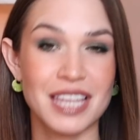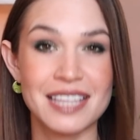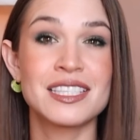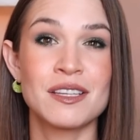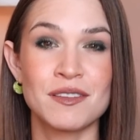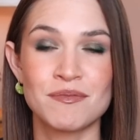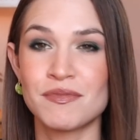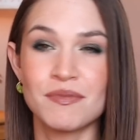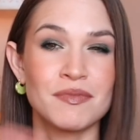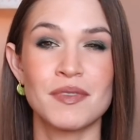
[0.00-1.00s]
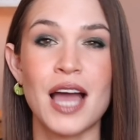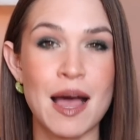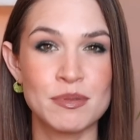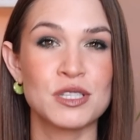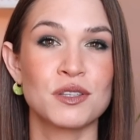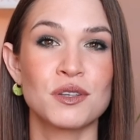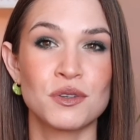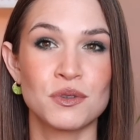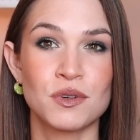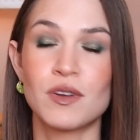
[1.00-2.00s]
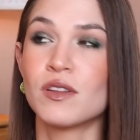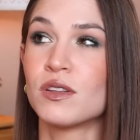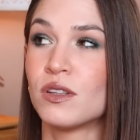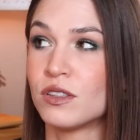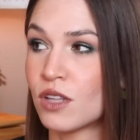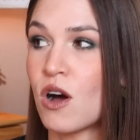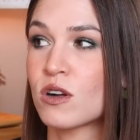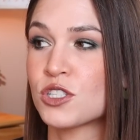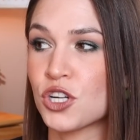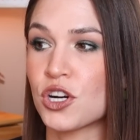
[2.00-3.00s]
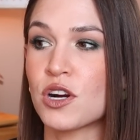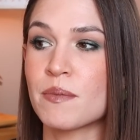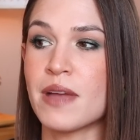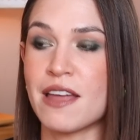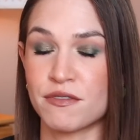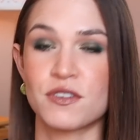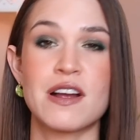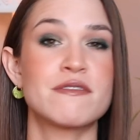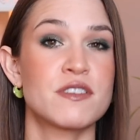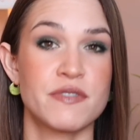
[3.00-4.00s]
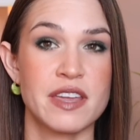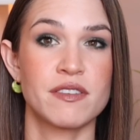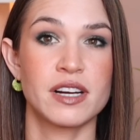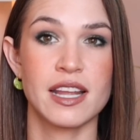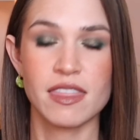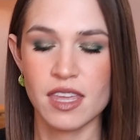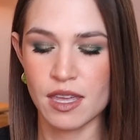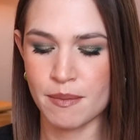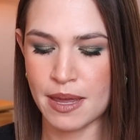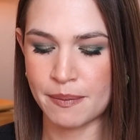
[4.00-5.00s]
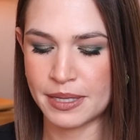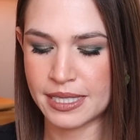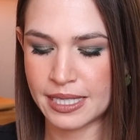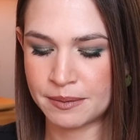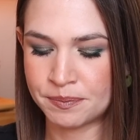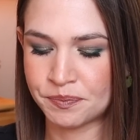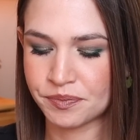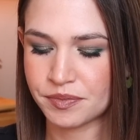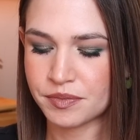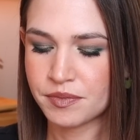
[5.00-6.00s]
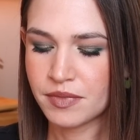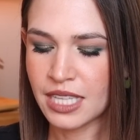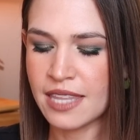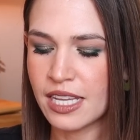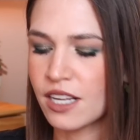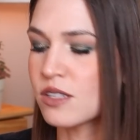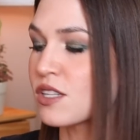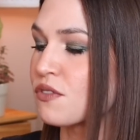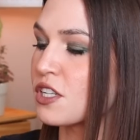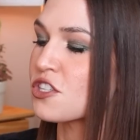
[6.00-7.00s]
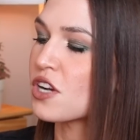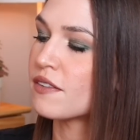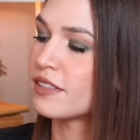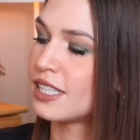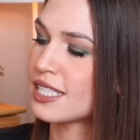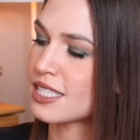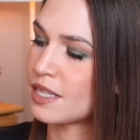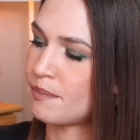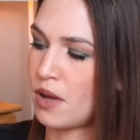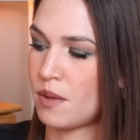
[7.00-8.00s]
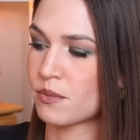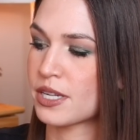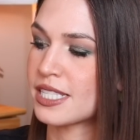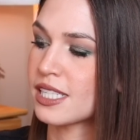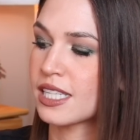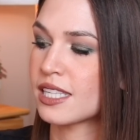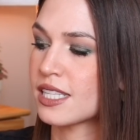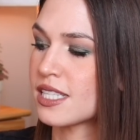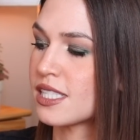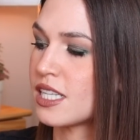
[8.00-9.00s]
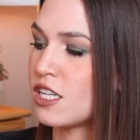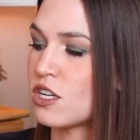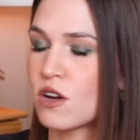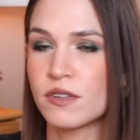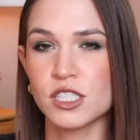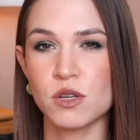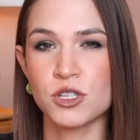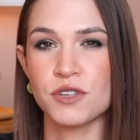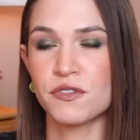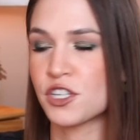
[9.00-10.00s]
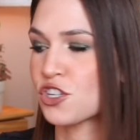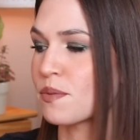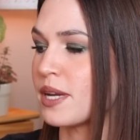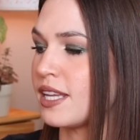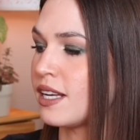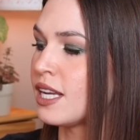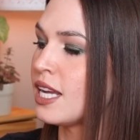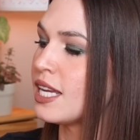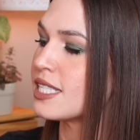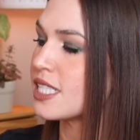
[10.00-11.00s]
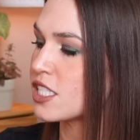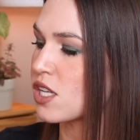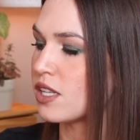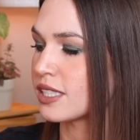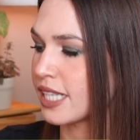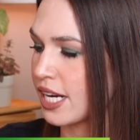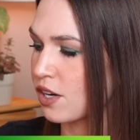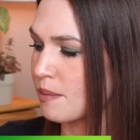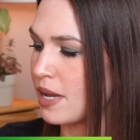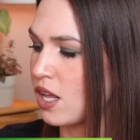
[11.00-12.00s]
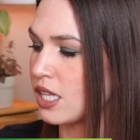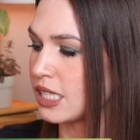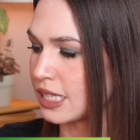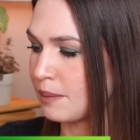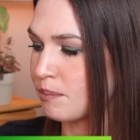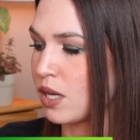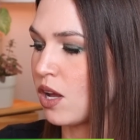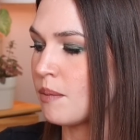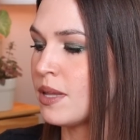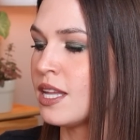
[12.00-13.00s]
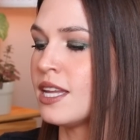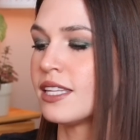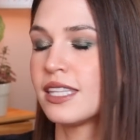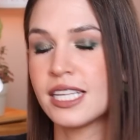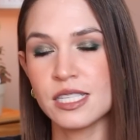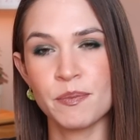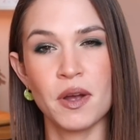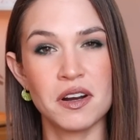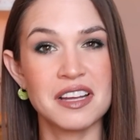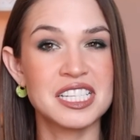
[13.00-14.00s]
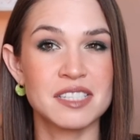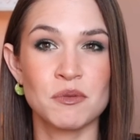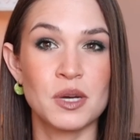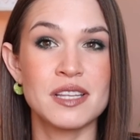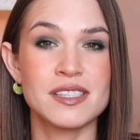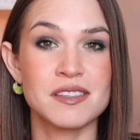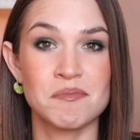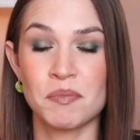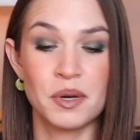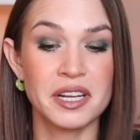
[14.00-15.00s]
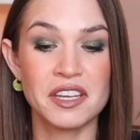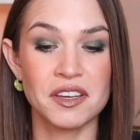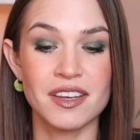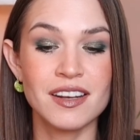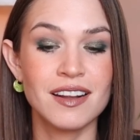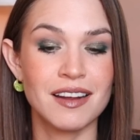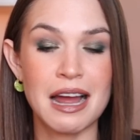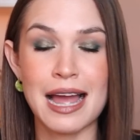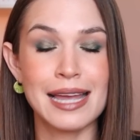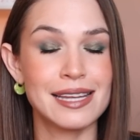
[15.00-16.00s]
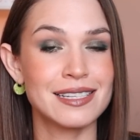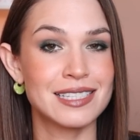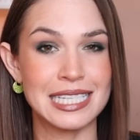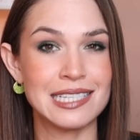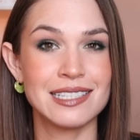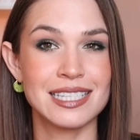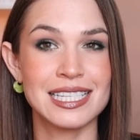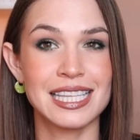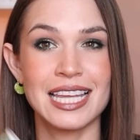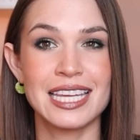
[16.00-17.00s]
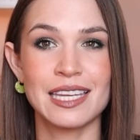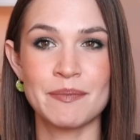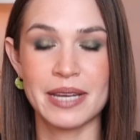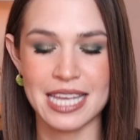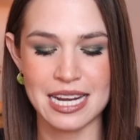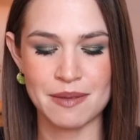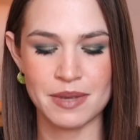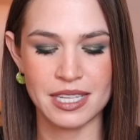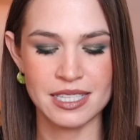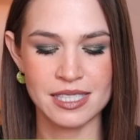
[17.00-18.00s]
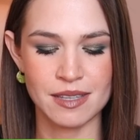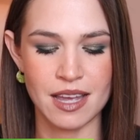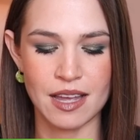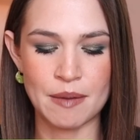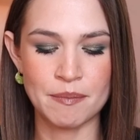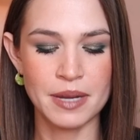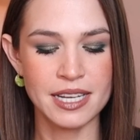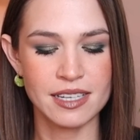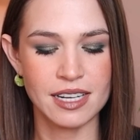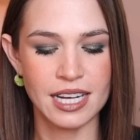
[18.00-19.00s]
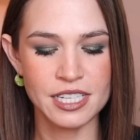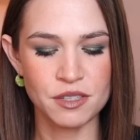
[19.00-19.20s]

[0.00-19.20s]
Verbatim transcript: It's a absolute long-term and forever favorite, I think, in my opinion. And then I also finished off this lip balm recently. This is the Nova Scotia Fisherman Sea Salt and Caramel Lip Balm. This product was pretty good. I didn't dislike it by any means, um, but I